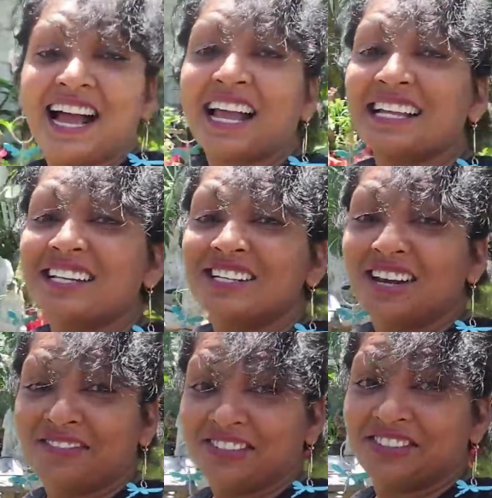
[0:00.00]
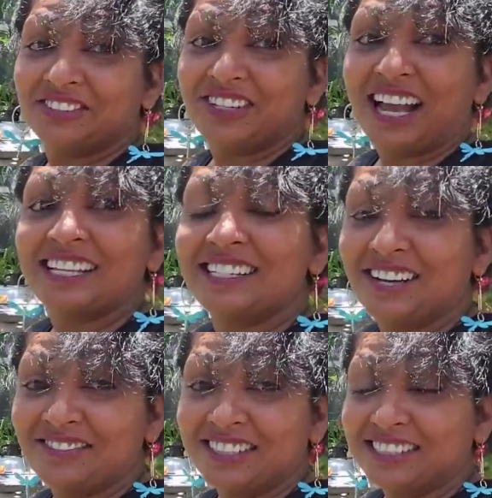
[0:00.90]
I love it too. I
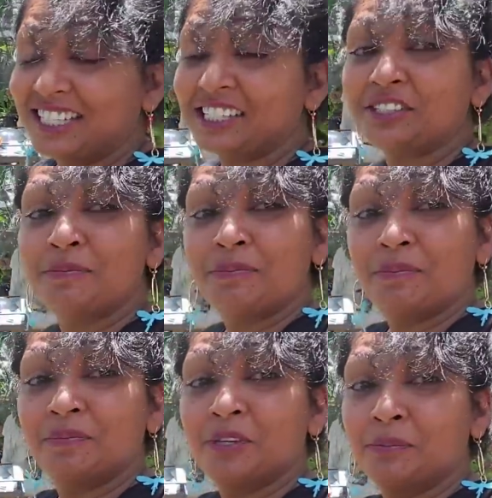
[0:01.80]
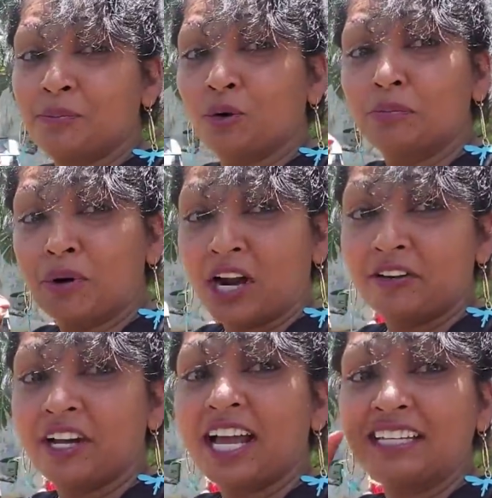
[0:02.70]
love it. That's the, the bone
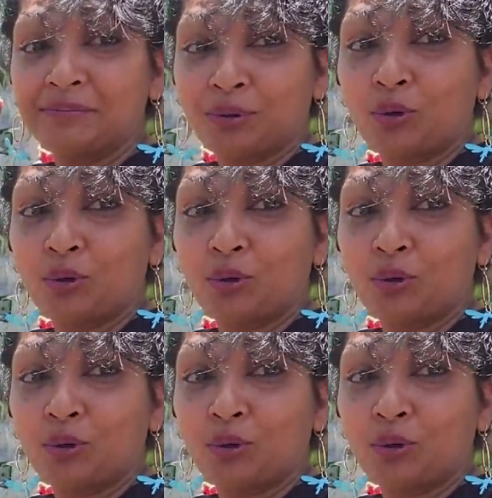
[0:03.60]
marrow and the